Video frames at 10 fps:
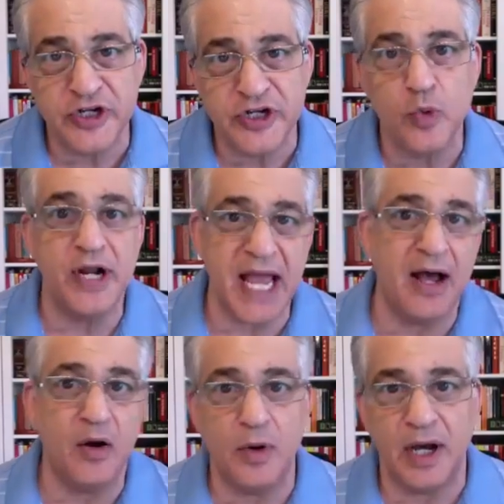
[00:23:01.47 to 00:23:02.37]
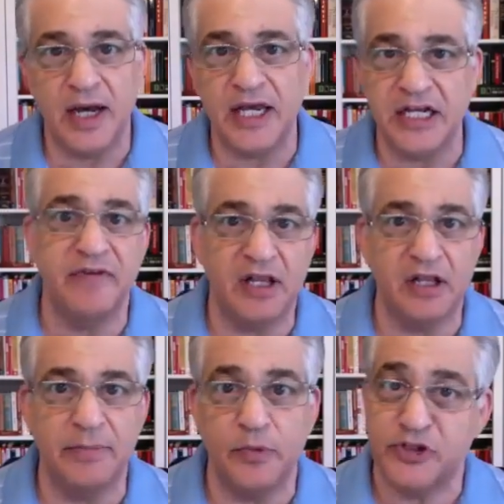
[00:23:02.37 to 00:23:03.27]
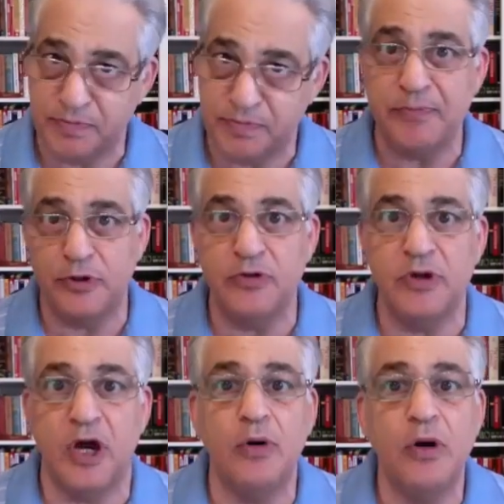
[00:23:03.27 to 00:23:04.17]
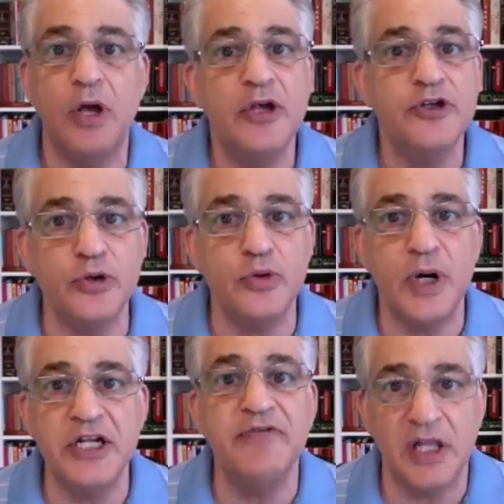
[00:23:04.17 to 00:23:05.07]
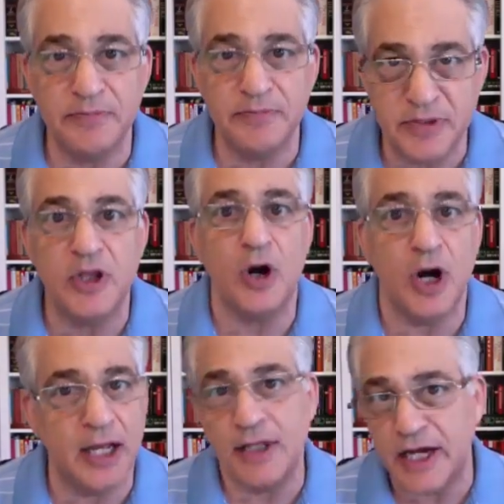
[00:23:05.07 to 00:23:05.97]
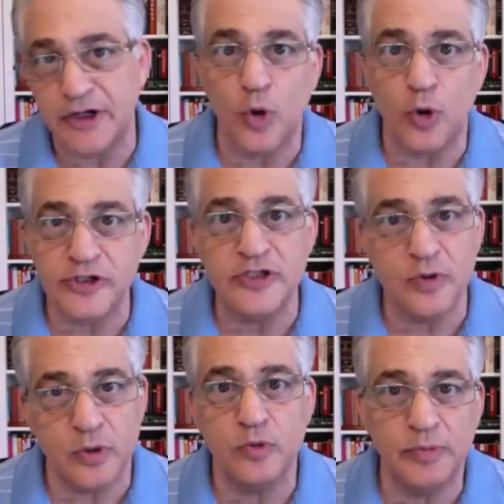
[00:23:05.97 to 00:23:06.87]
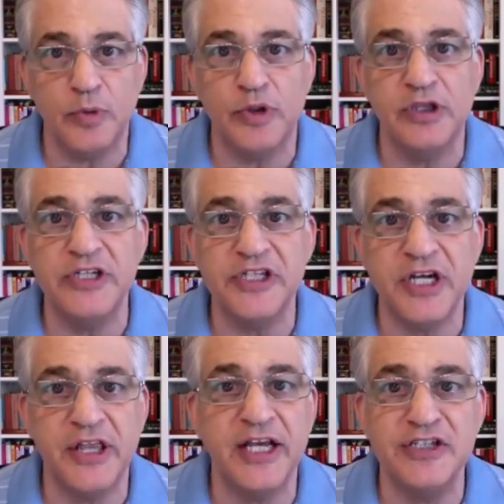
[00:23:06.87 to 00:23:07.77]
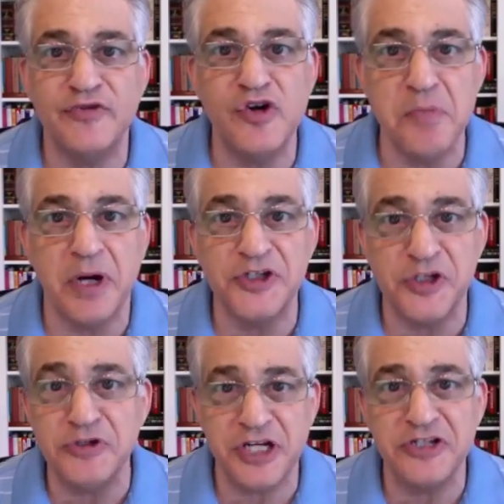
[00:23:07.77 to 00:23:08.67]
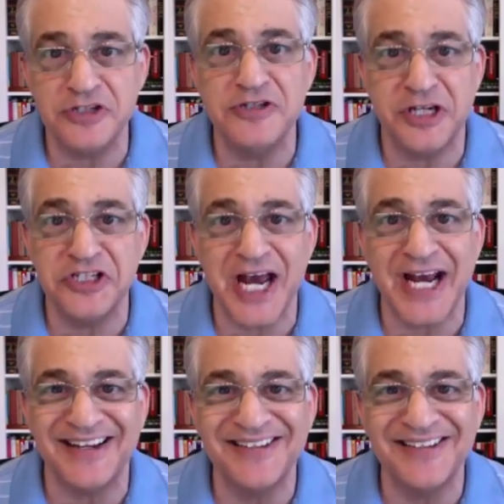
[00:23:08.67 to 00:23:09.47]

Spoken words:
and we're now in development with some people, to develop some other online courses that we'll be releasing in the next few months. So it's exciting.